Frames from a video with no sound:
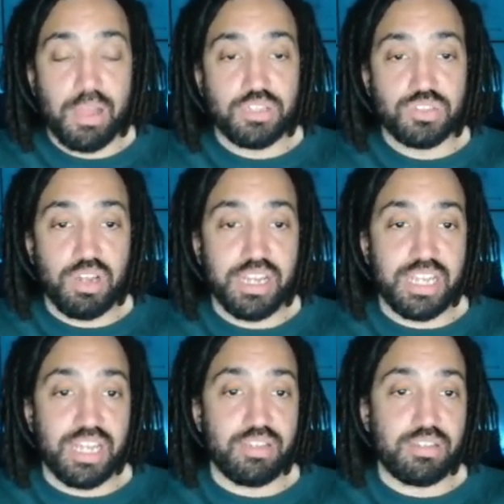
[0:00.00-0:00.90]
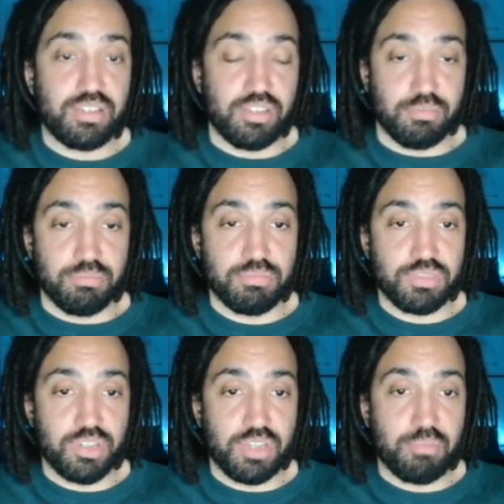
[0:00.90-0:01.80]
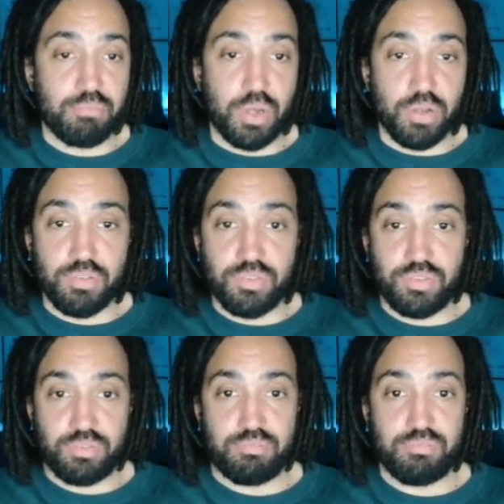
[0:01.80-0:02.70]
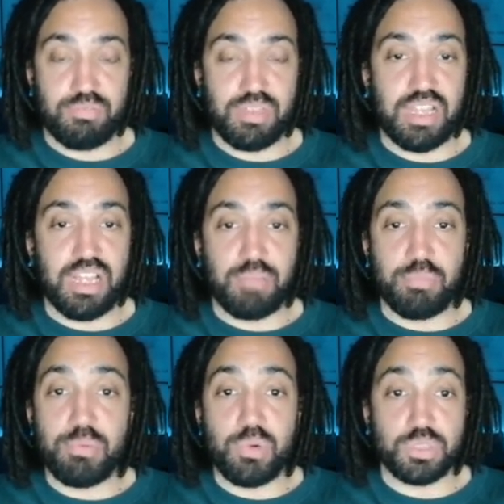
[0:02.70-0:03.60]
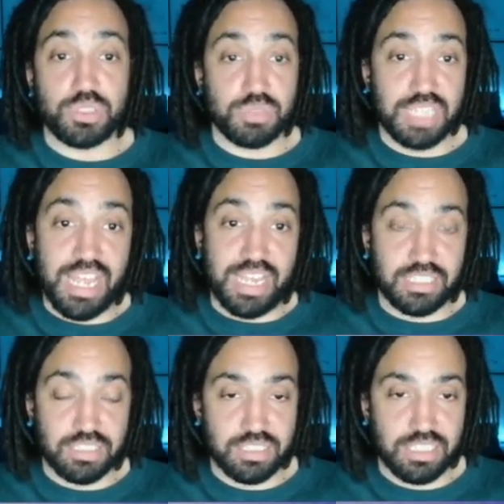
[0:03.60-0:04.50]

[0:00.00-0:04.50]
try and get them so they're both proportional to x.